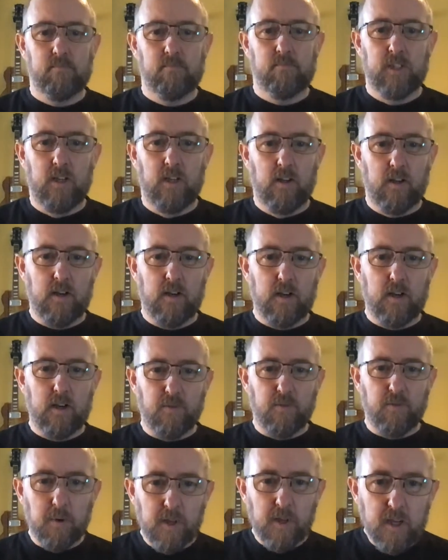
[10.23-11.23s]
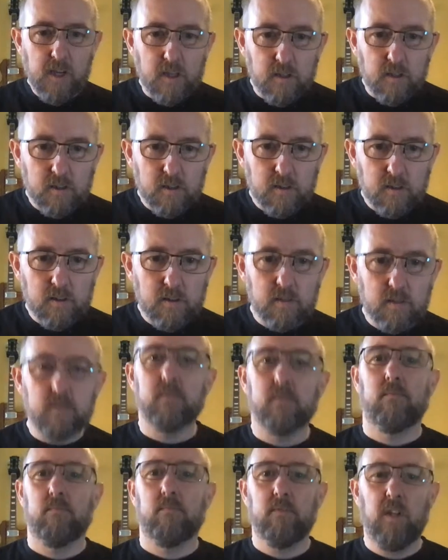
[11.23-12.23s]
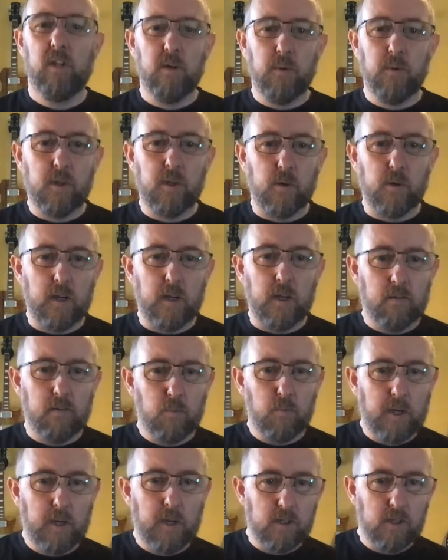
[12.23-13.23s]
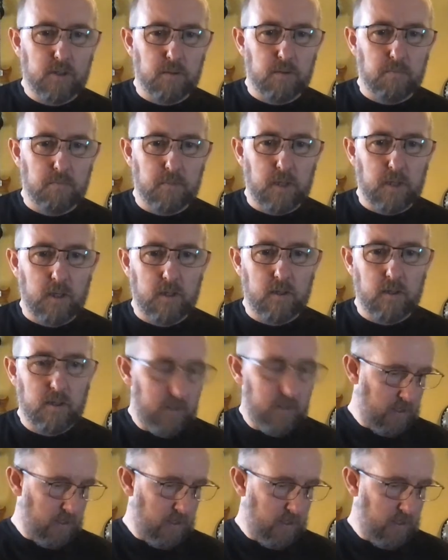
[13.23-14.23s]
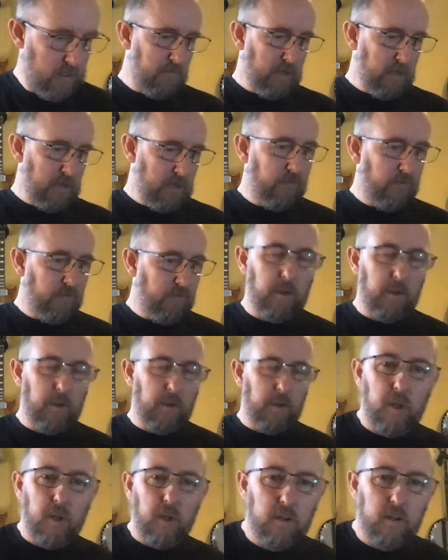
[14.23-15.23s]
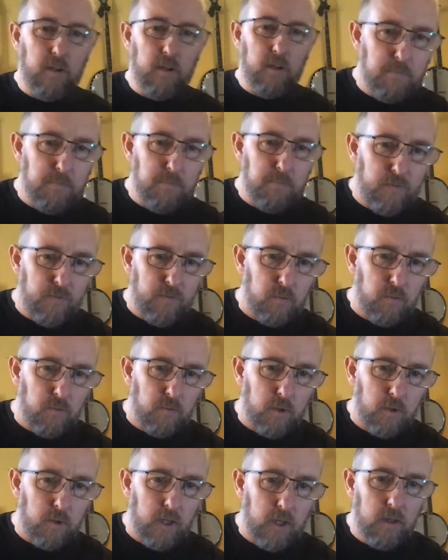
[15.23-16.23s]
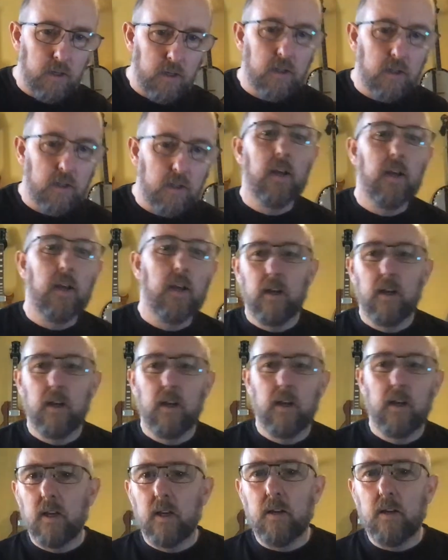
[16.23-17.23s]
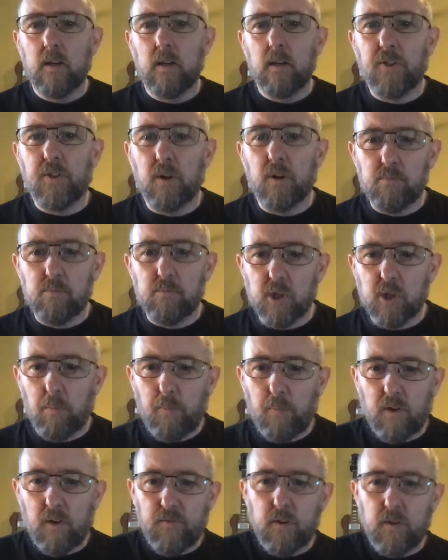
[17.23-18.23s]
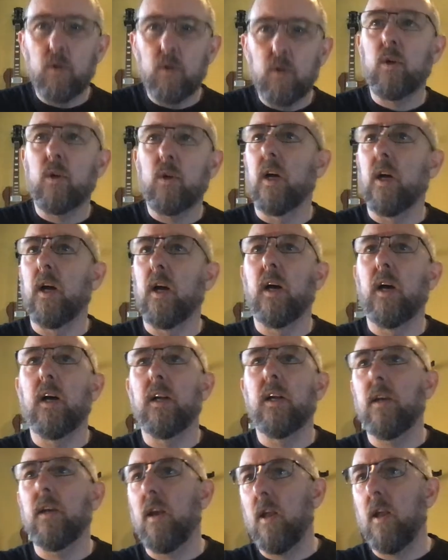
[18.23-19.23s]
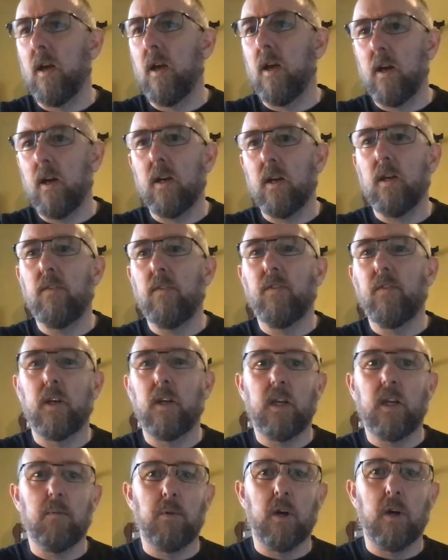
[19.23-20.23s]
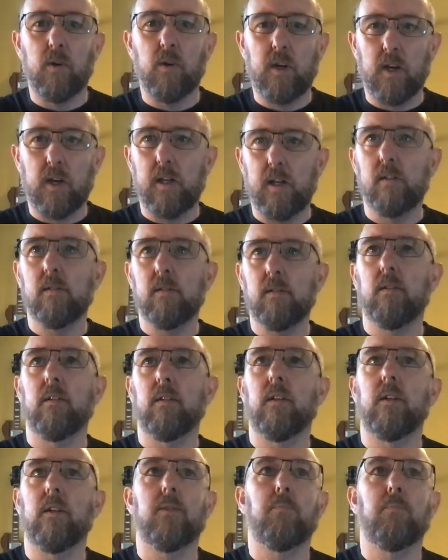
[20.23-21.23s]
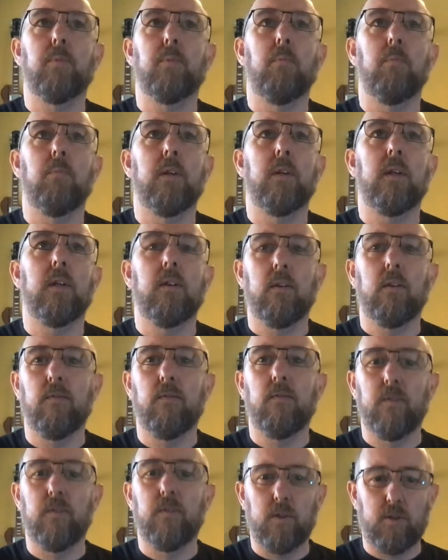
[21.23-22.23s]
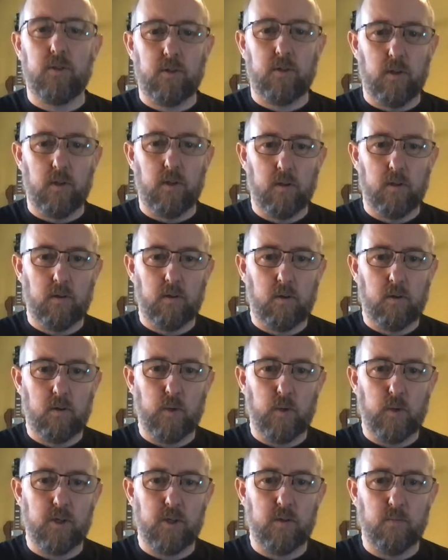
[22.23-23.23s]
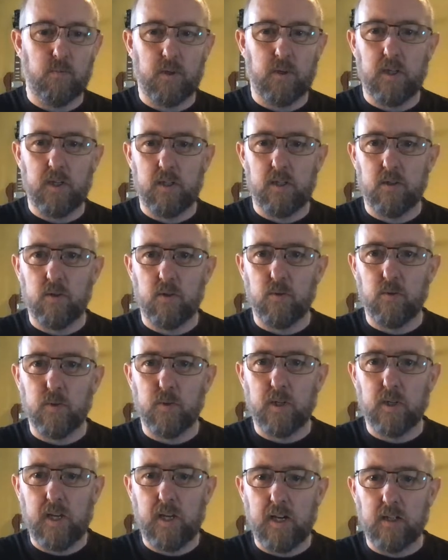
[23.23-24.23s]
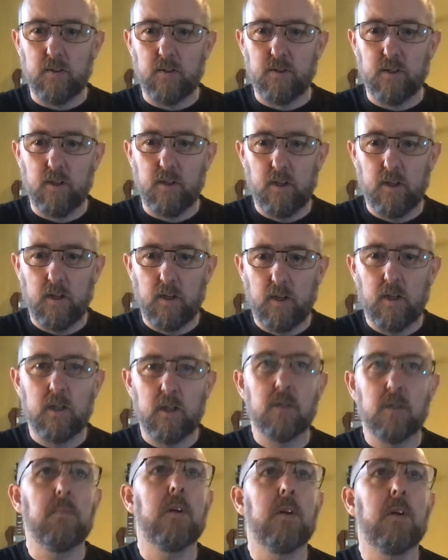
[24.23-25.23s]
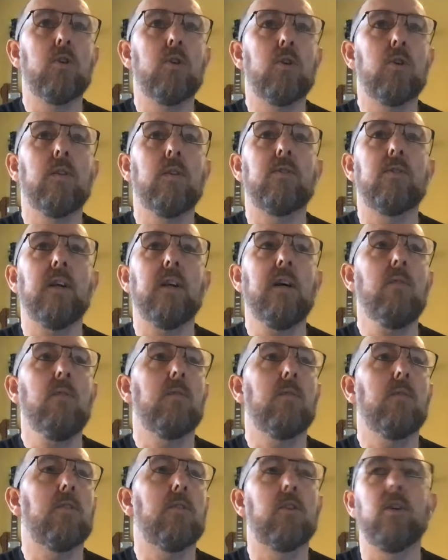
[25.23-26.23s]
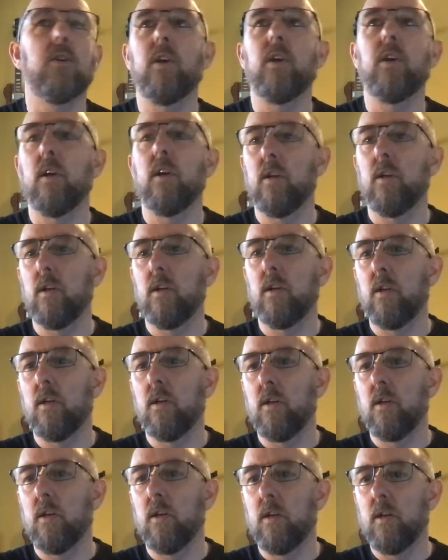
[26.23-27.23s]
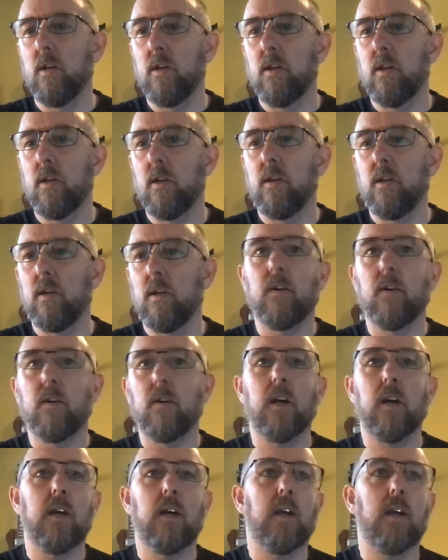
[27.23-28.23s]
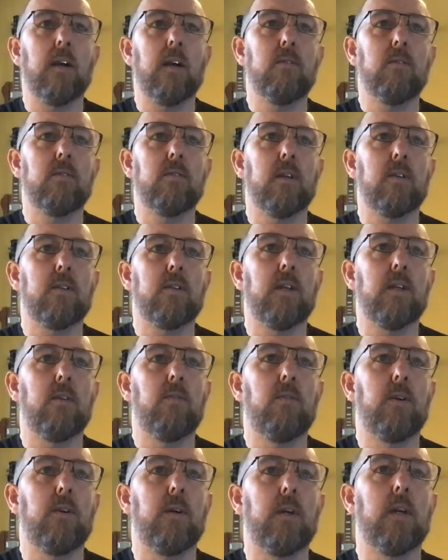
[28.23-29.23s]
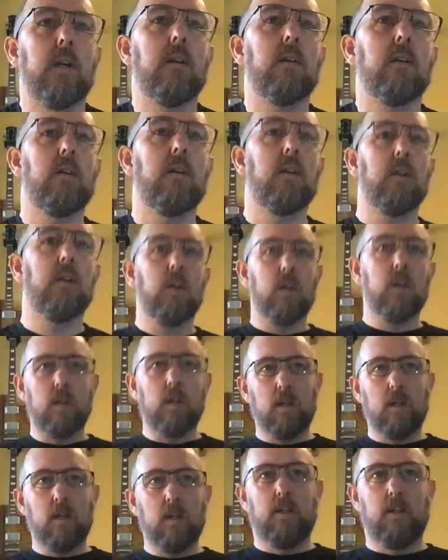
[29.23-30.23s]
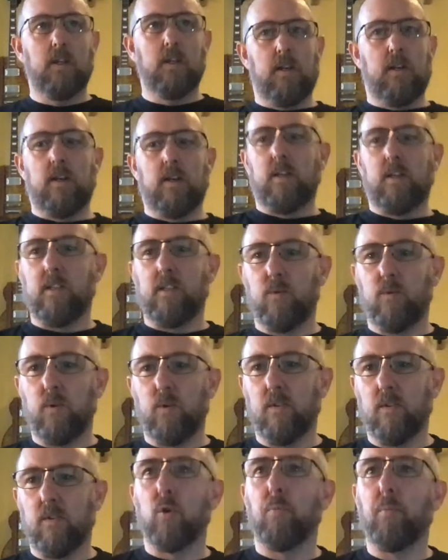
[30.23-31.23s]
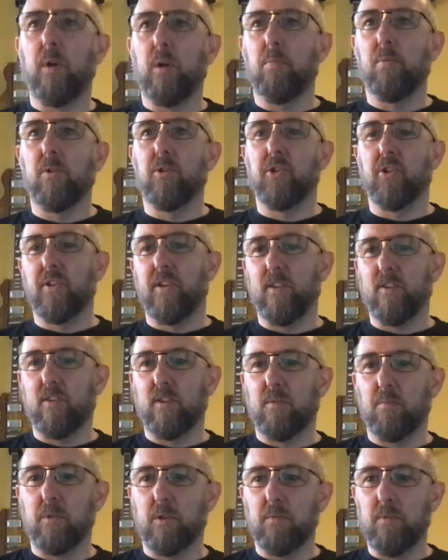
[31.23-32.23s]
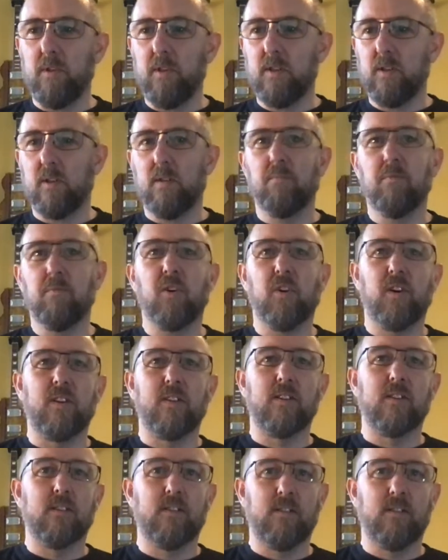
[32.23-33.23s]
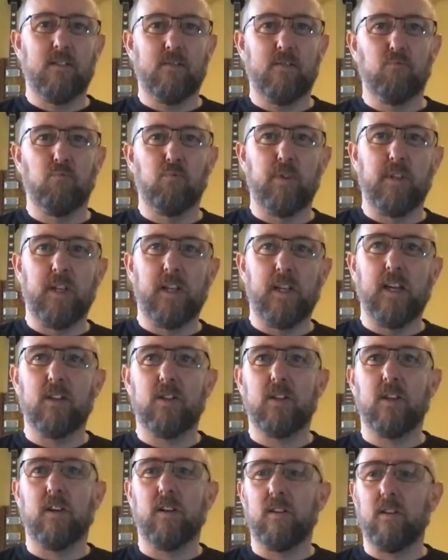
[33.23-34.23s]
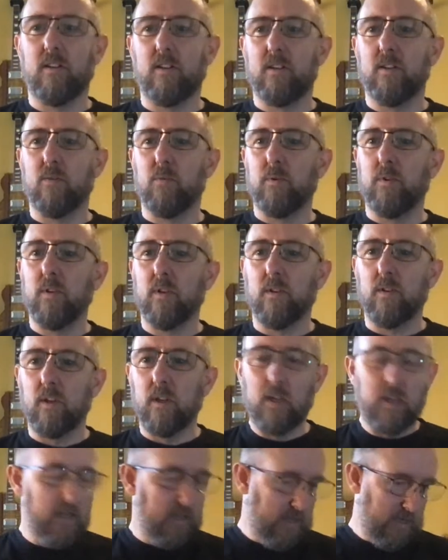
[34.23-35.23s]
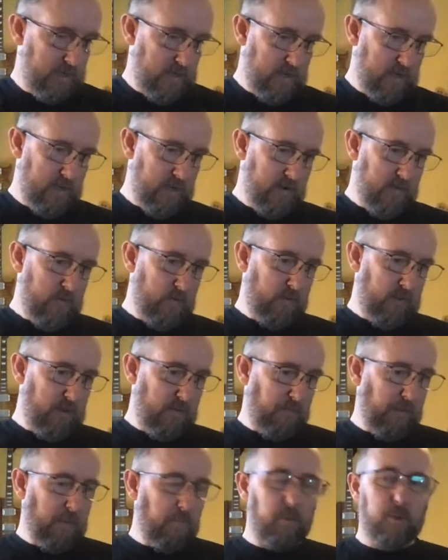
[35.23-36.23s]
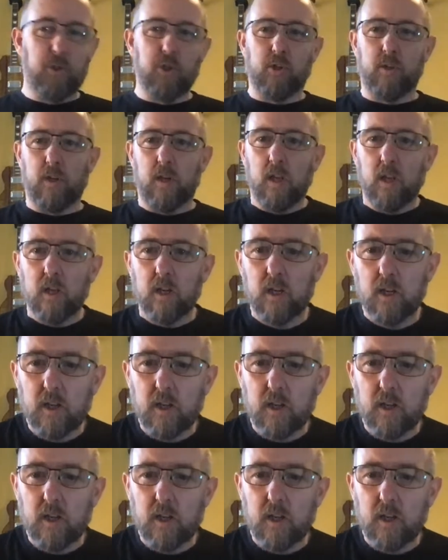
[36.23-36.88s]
Hi, everybody. How are we doing? We're getting some microphone input here. Is this microphone working? Give me a thumbs up if you can hear me okay. That's probably the first question we need to get answered to make sure the sound is good. Okay, how's that sound doing? Here we've got people joining us at the moment. I'm not going to really get started until we've got to let people join.